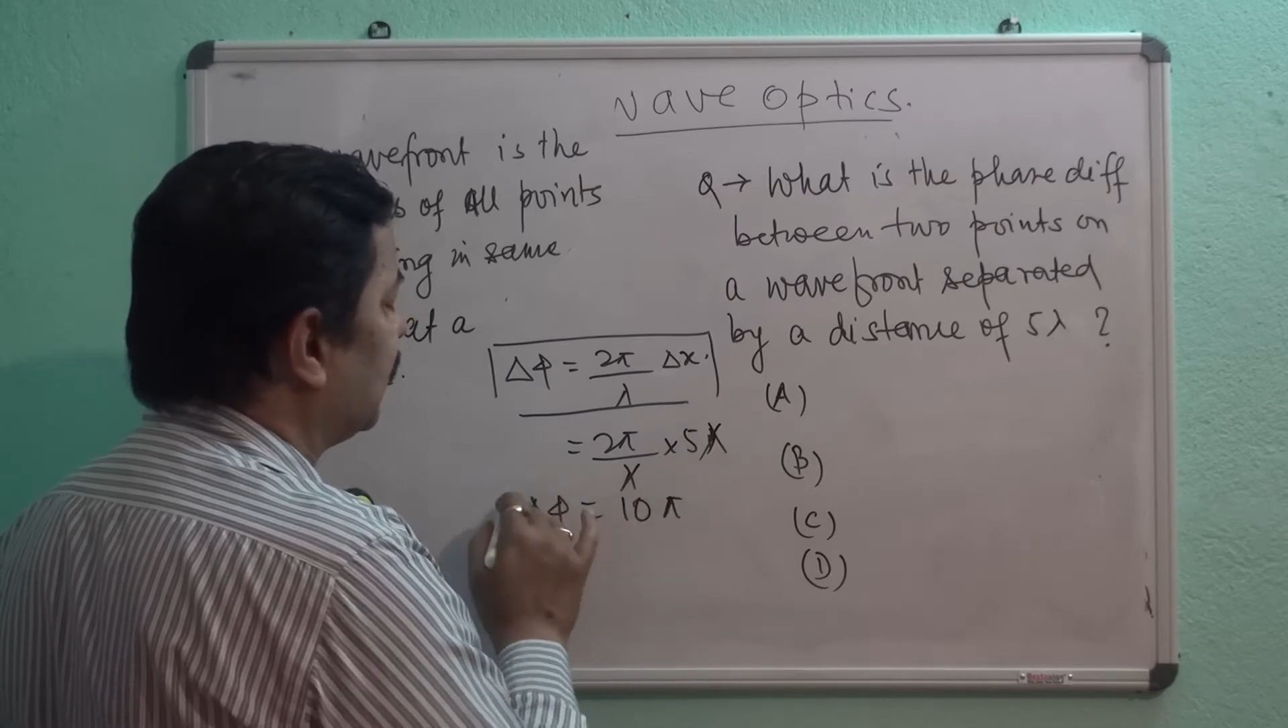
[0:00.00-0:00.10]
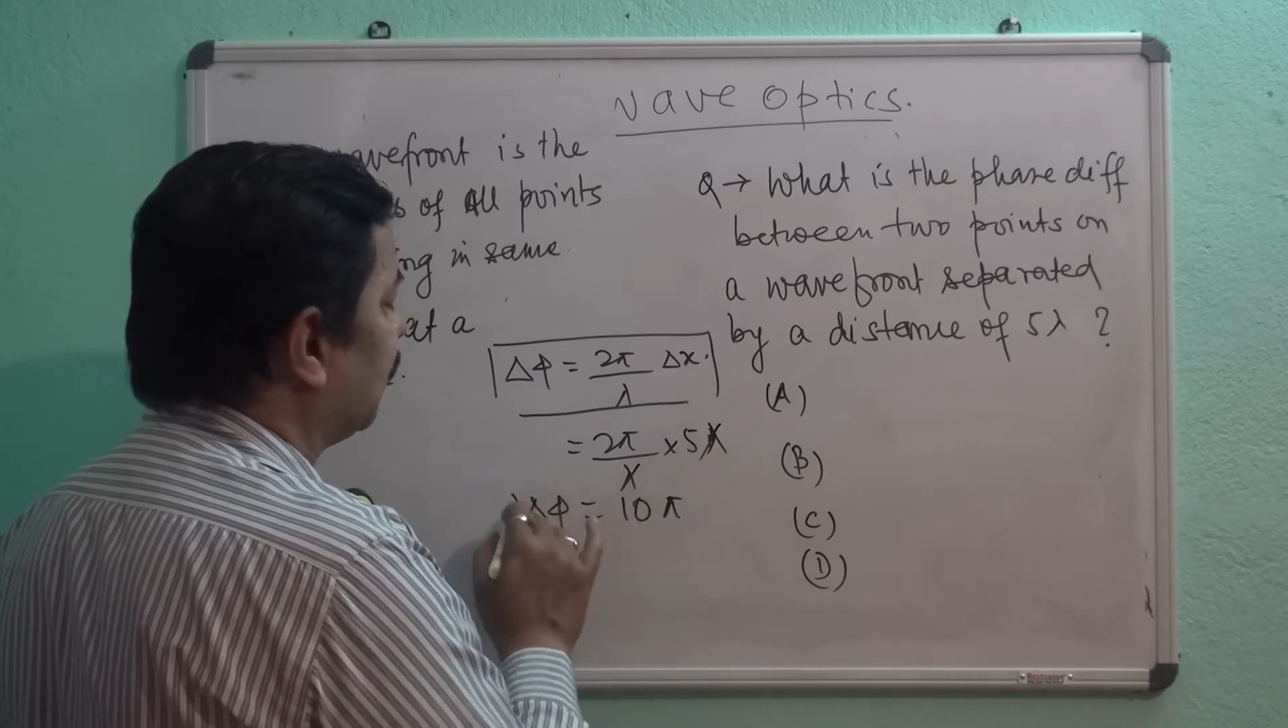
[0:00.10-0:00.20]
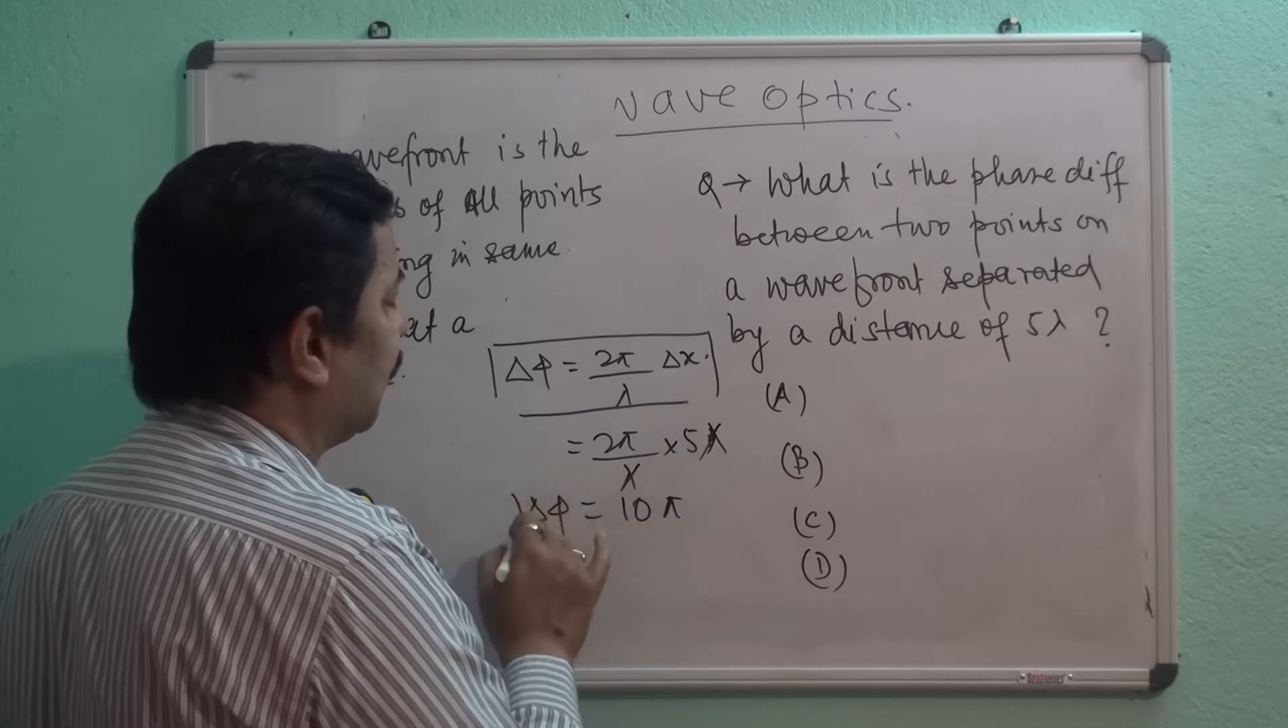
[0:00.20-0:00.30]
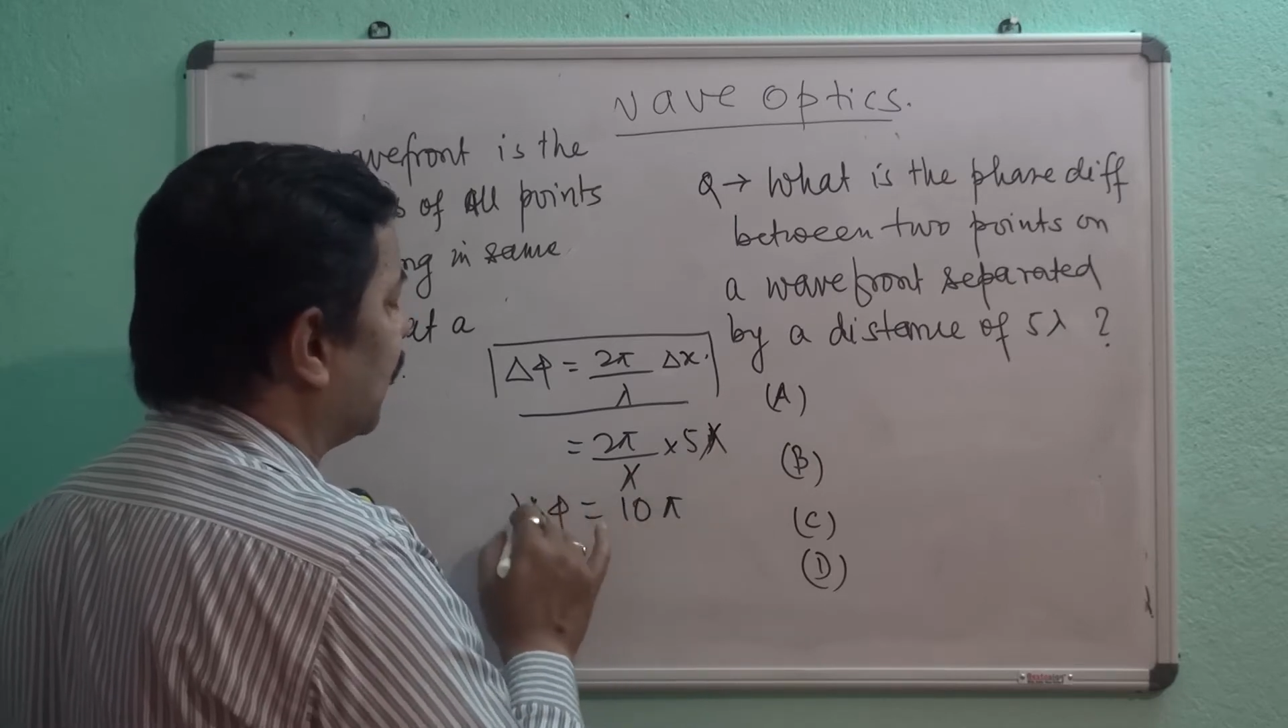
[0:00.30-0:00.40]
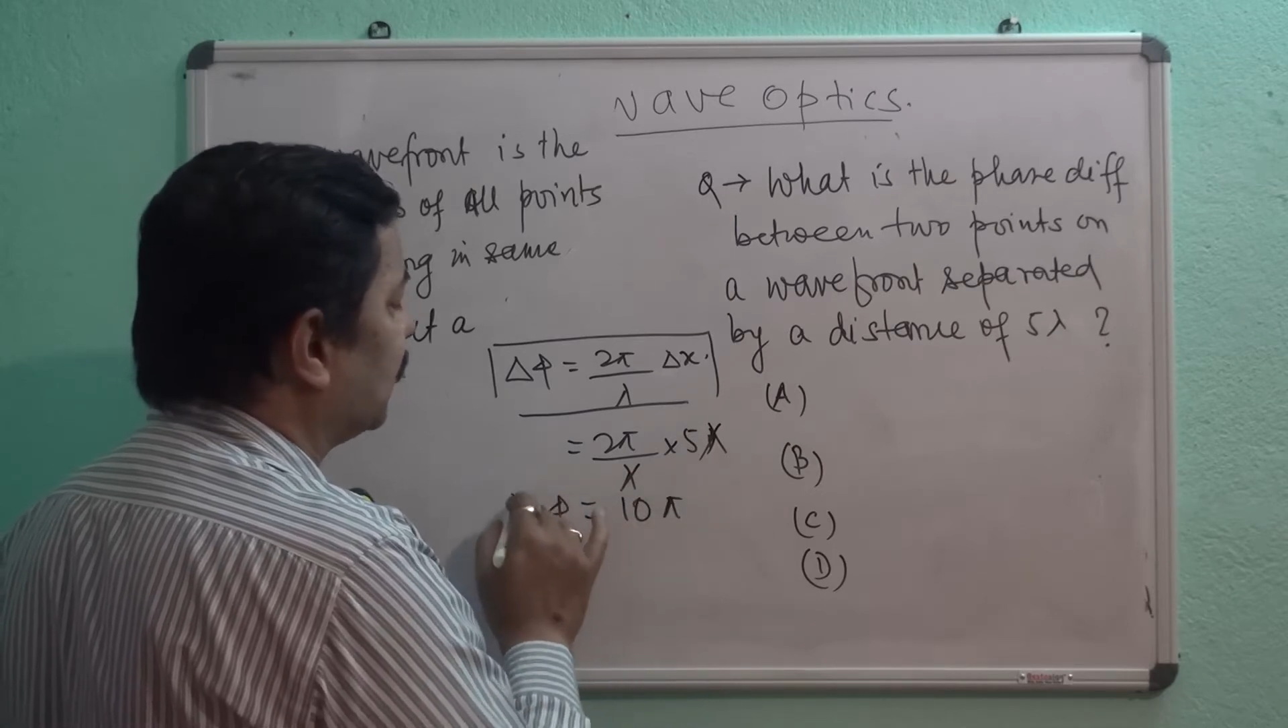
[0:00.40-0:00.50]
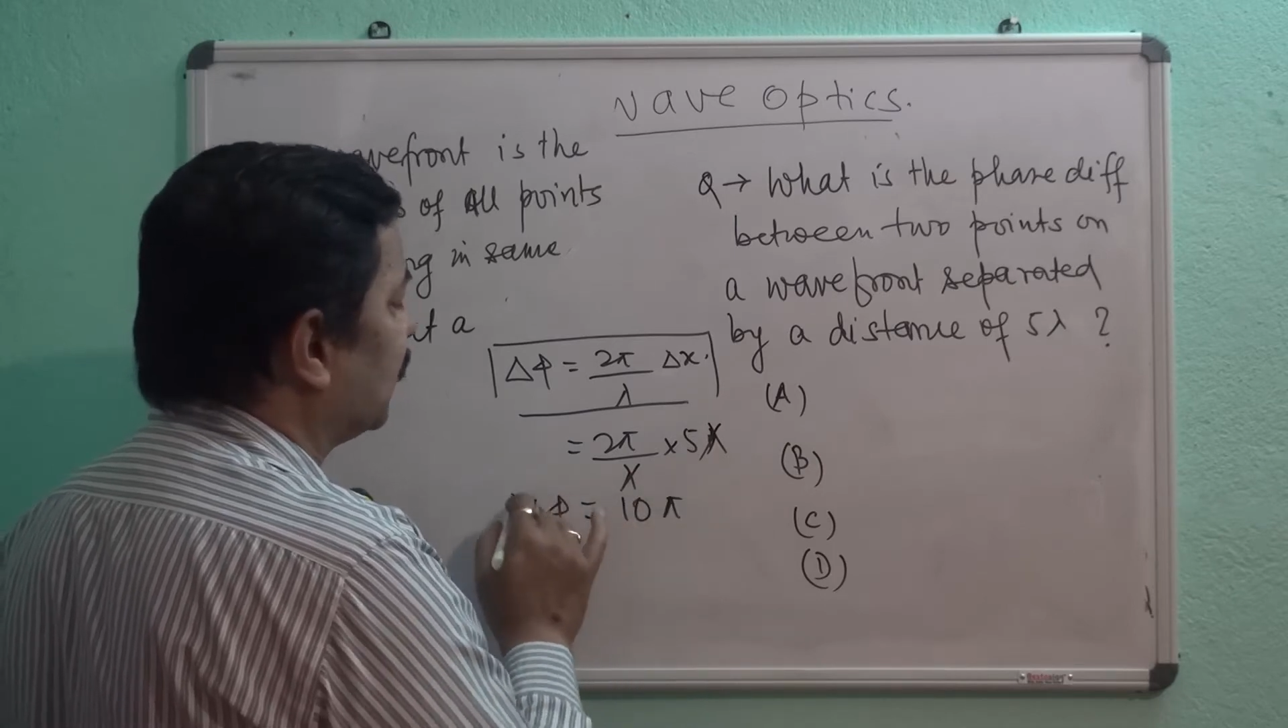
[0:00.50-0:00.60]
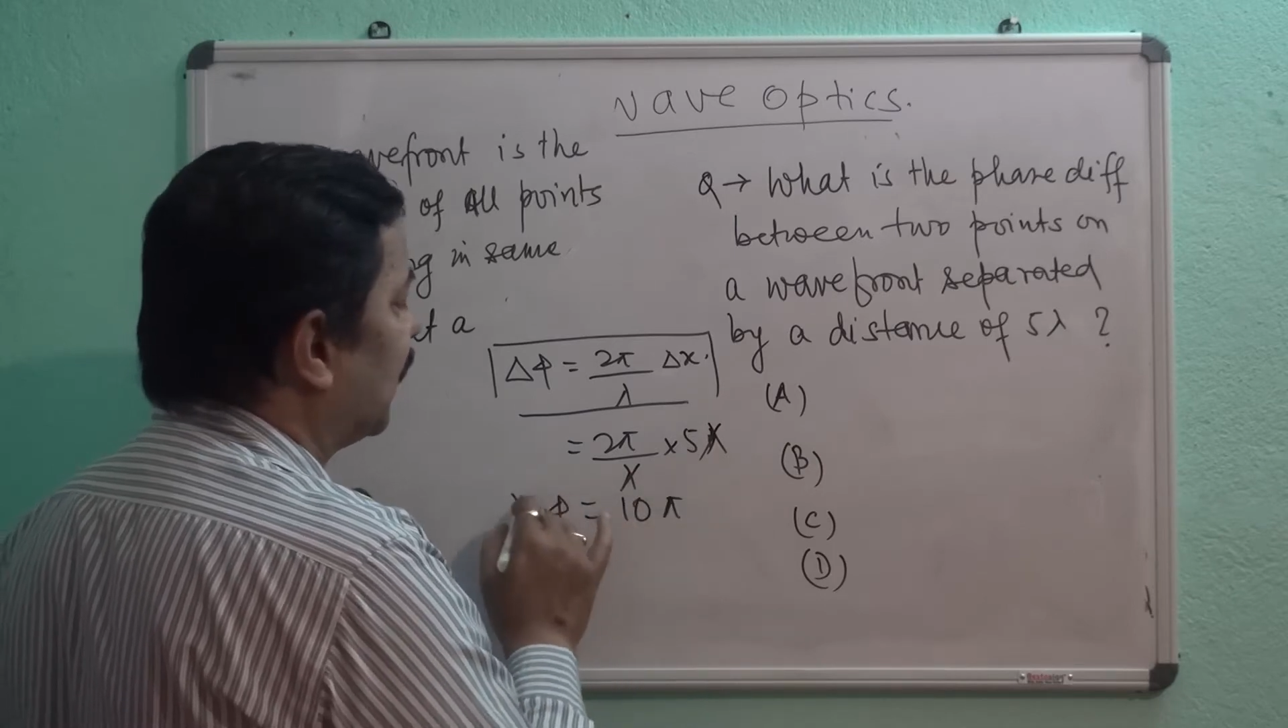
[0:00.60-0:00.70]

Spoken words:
difference